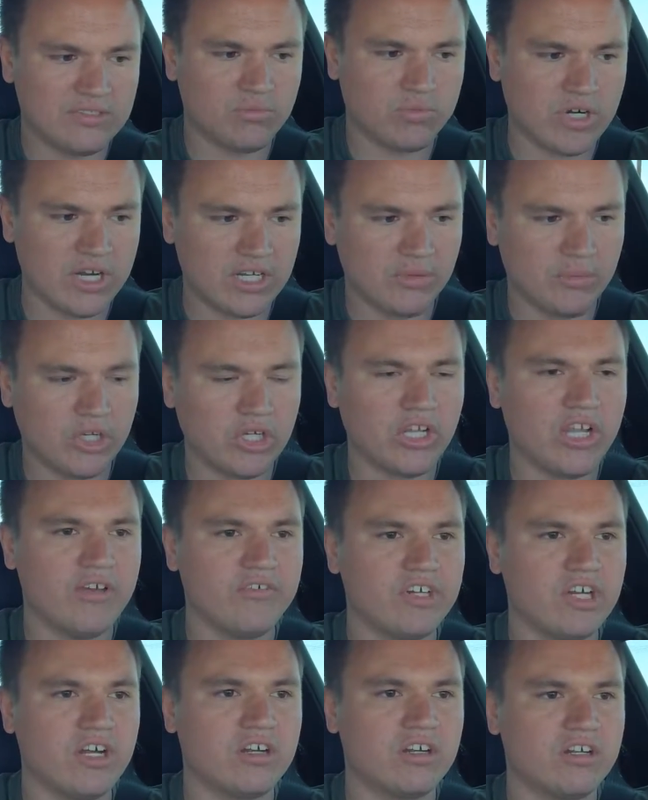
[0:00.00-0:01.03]
We're at about
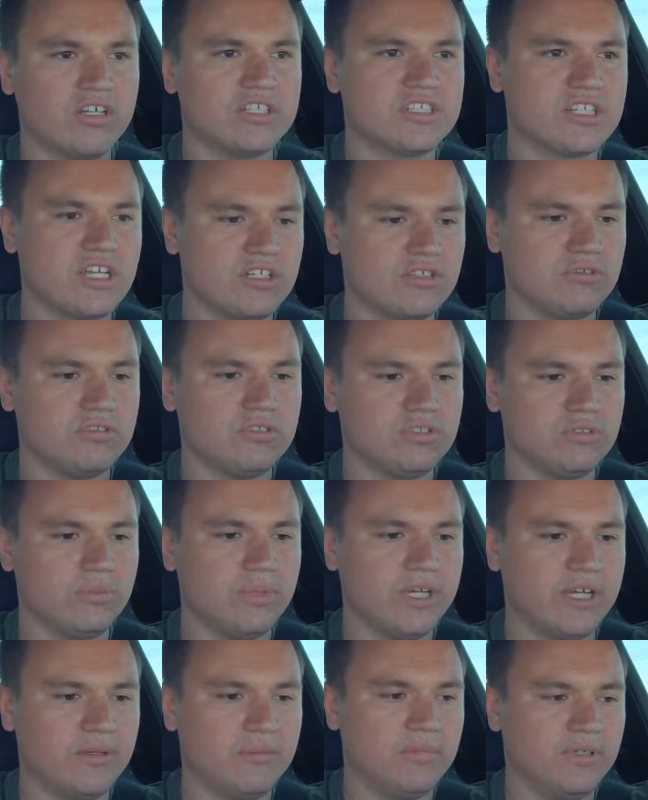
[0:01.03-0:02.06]
1,100. It's not doing too
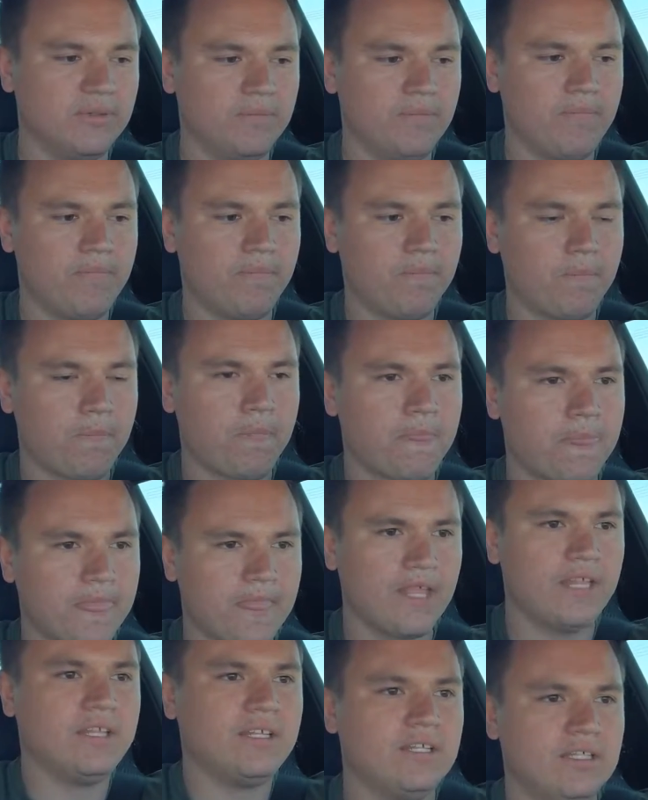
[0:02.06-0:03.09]
bad, but
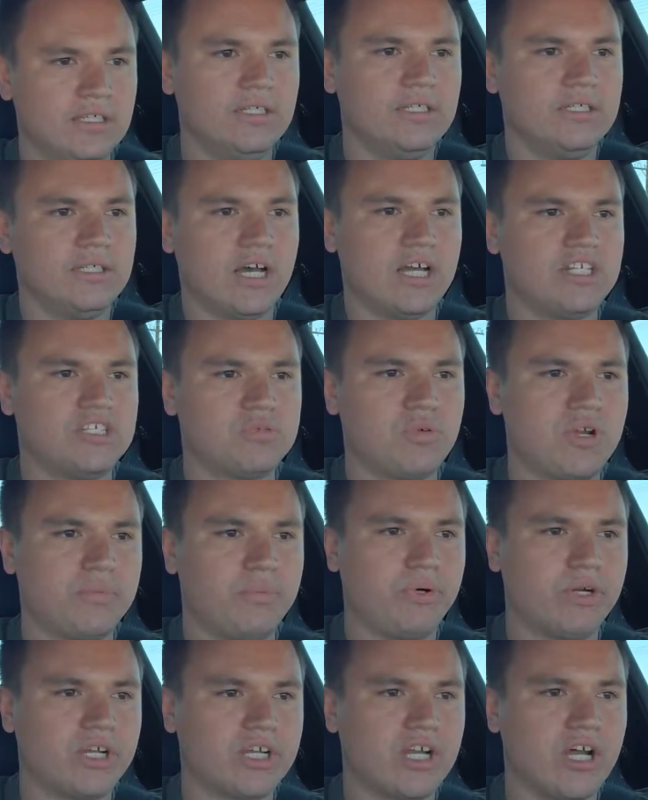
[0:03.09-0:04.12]
I just want to
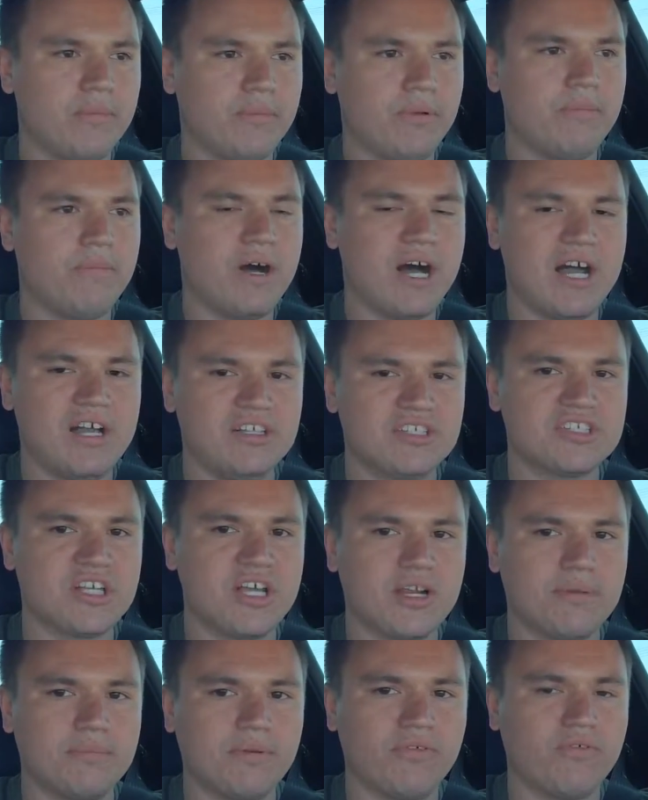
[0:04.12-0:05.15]
put a couple miles
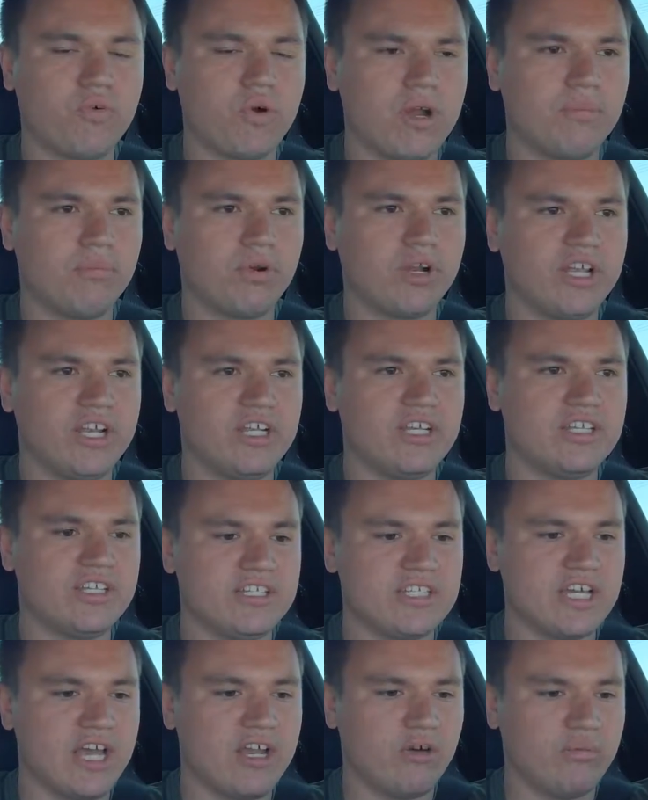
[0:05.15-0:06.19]
on it before I bring it into the
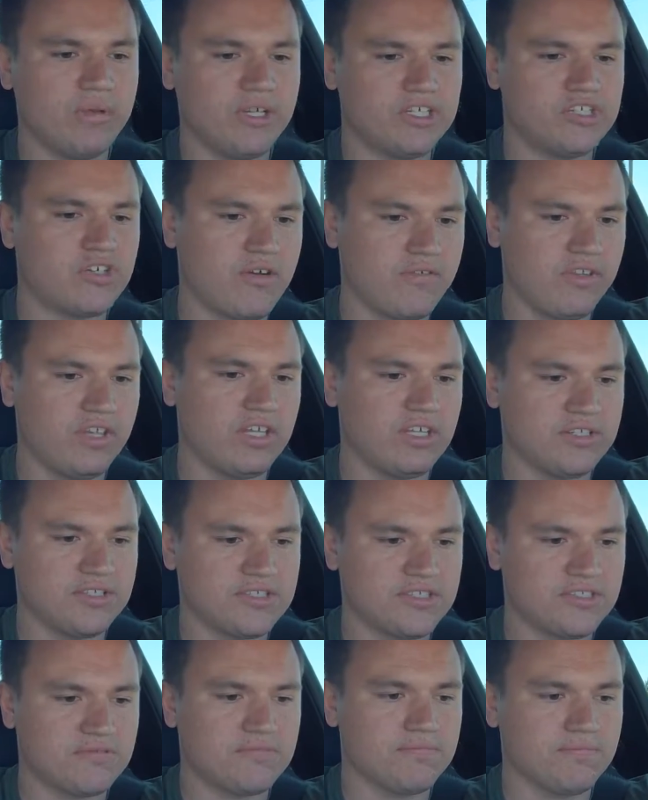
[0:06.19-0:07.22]
dyno, make sure
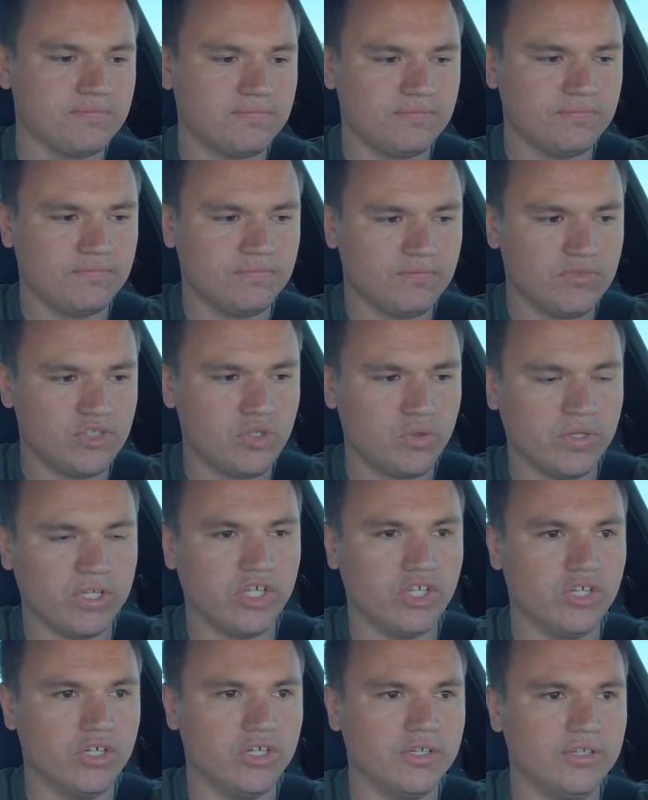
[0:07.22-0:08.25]
everything's doing
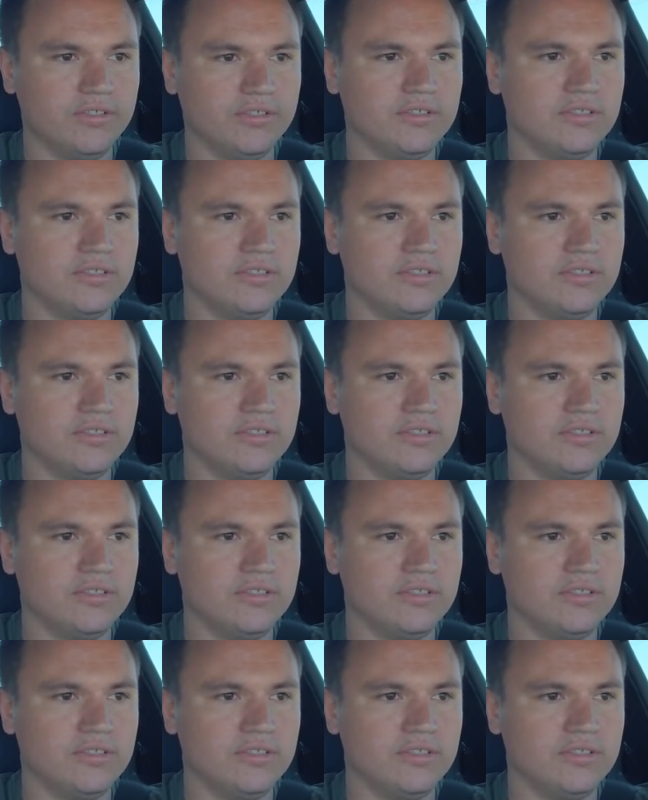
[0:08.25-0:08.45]
good.